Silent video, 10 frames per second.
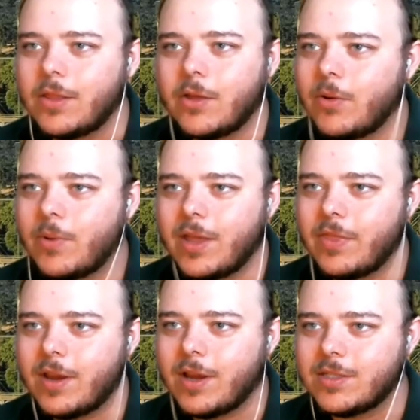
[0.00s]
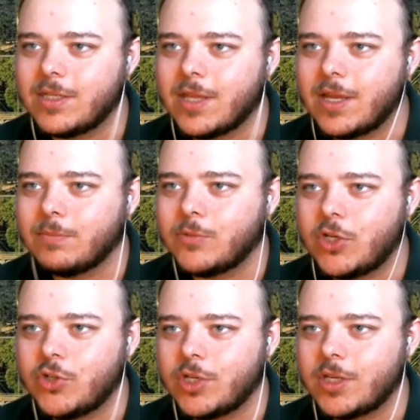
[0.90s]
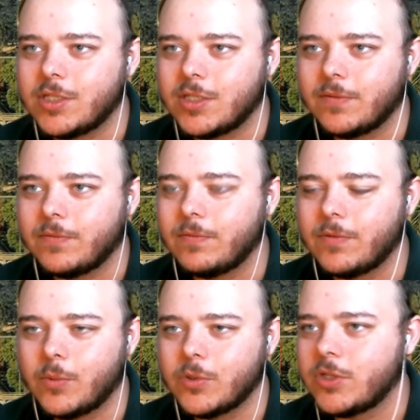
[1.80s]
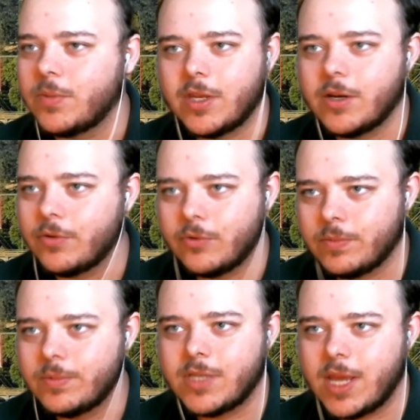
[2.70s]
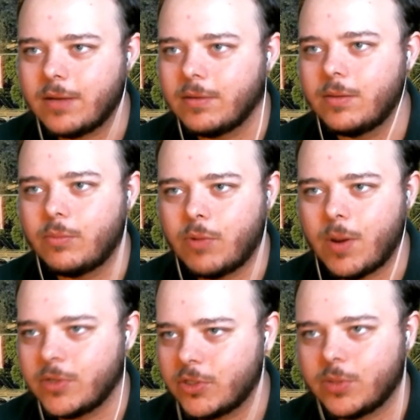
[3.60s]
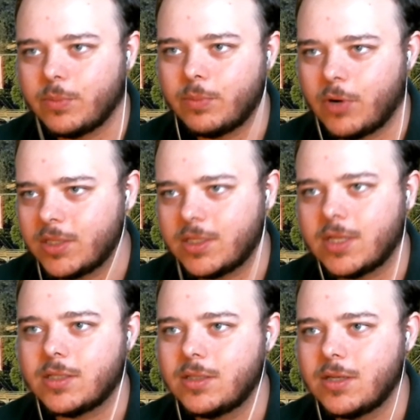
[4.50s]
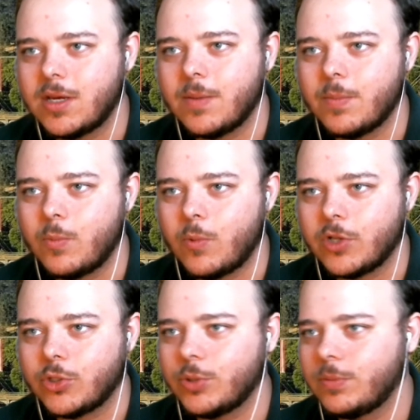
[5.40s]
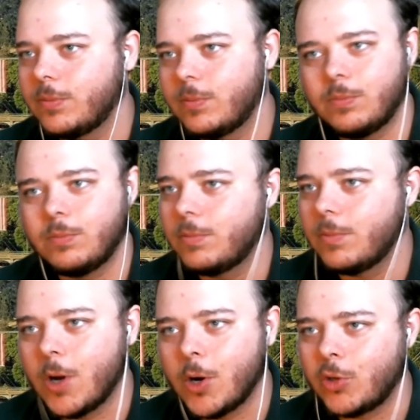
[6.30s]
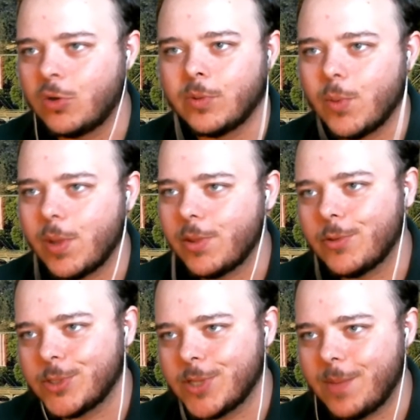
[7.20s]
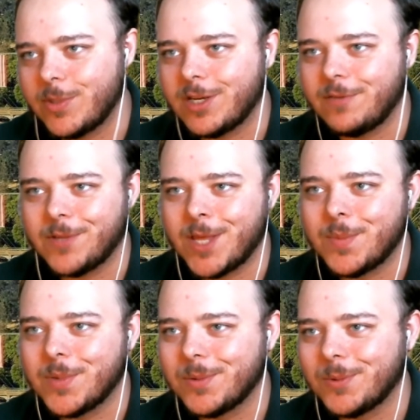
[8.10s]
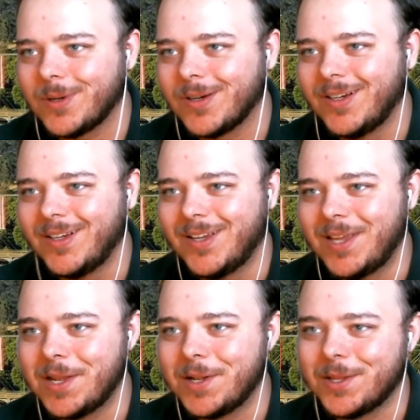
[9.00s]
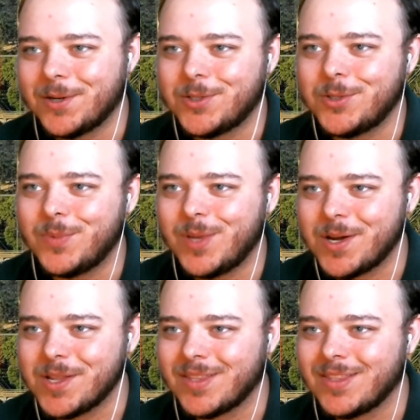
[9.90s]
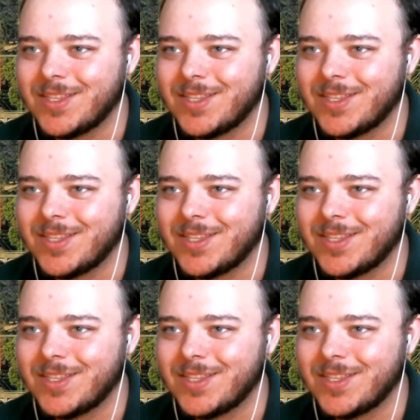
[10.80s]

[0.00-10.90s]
only way I think I see that changing is if there was to be another state proposition process, which arguable whether there's an appetite for that, but we're getting a little too beyond the